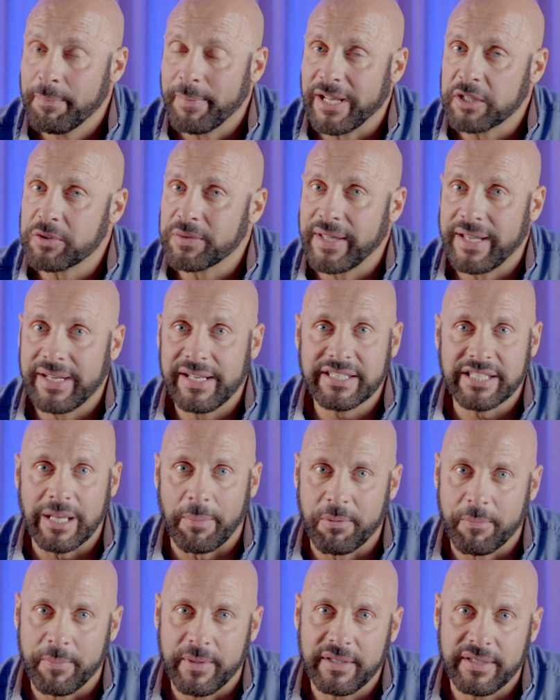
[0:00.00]
but as with any
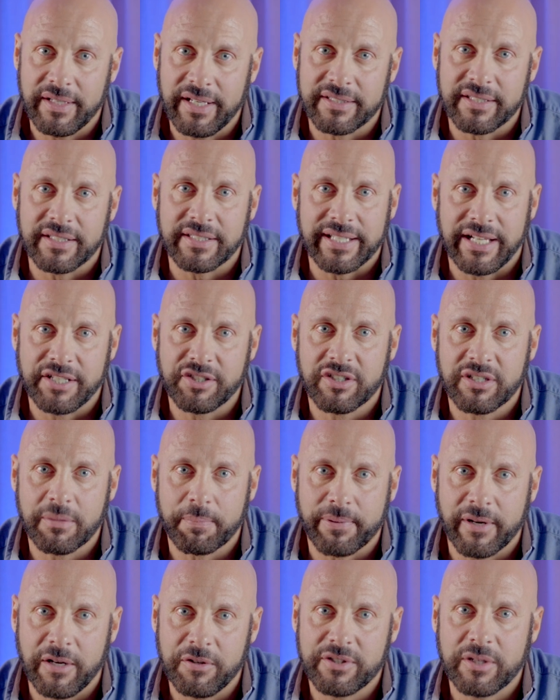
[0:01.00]
supplement, it's essential to
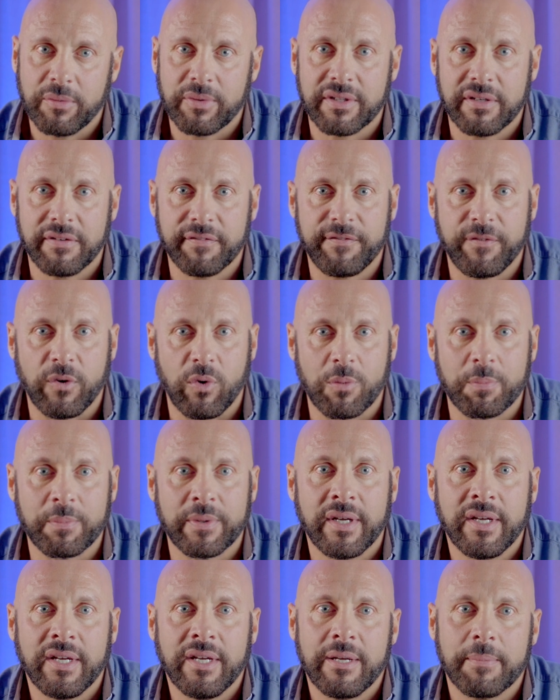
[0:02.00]
approach it with an
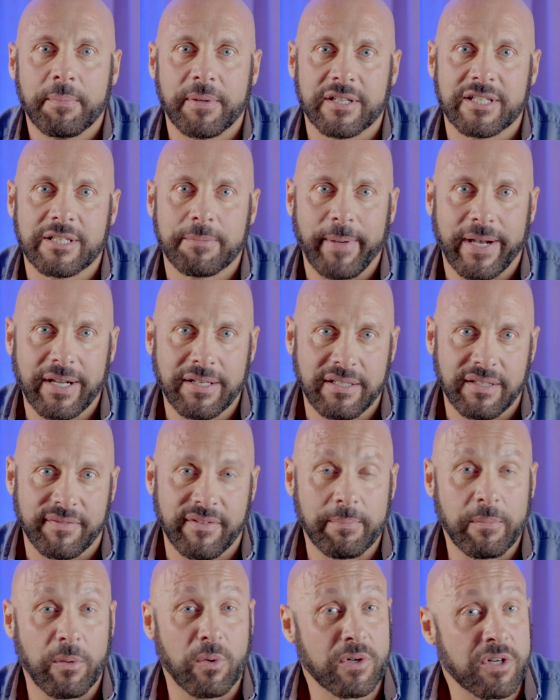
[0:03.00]
informed perspective,
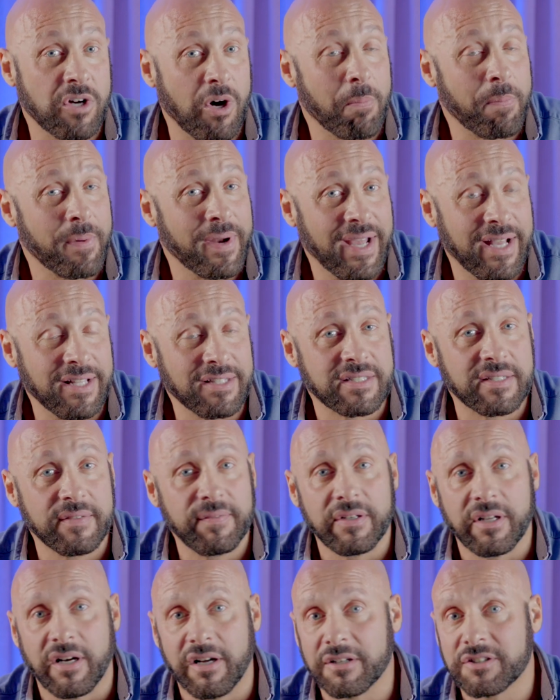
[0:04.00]
and more
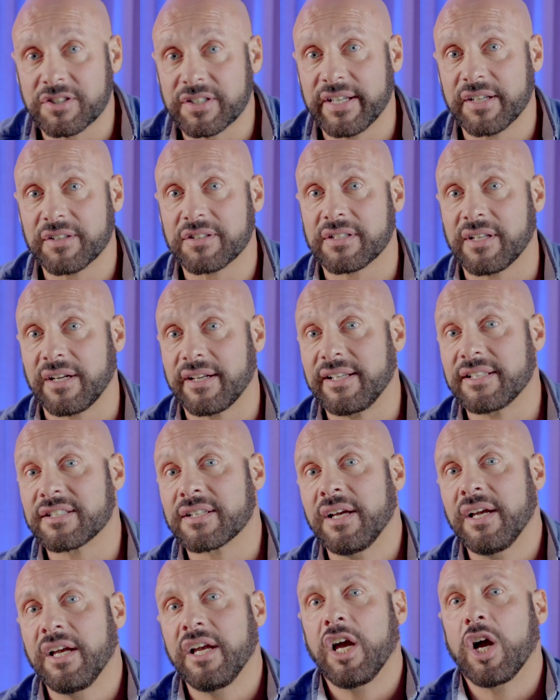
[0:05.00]
comprehensive large-scale
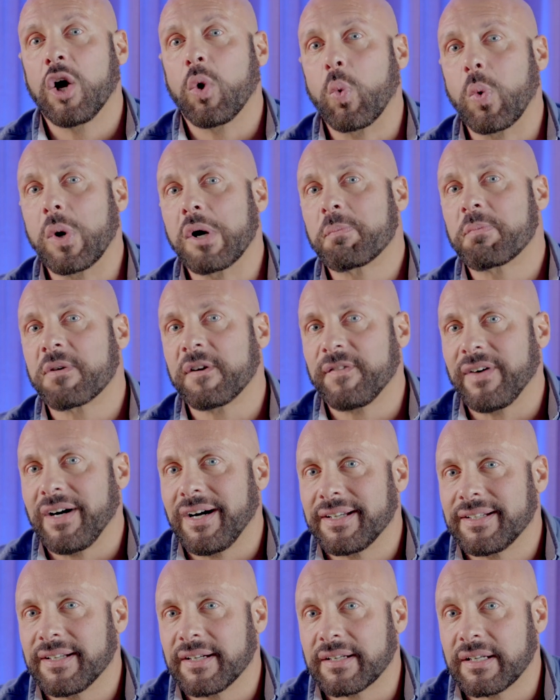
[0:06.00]
studies will
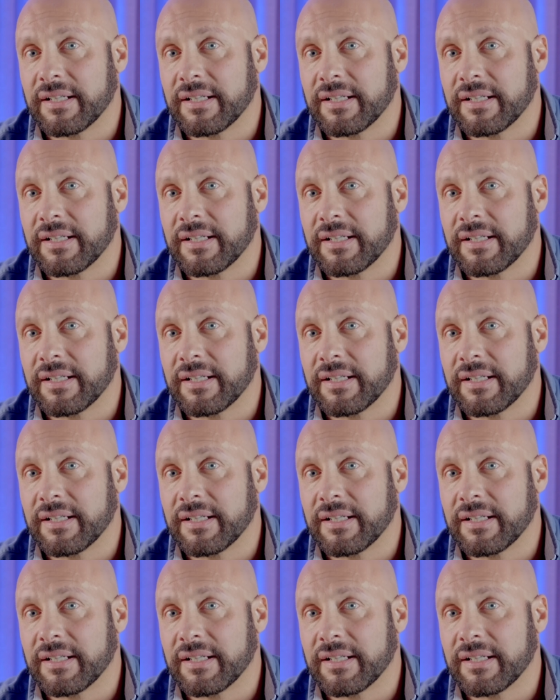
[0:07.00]
provide a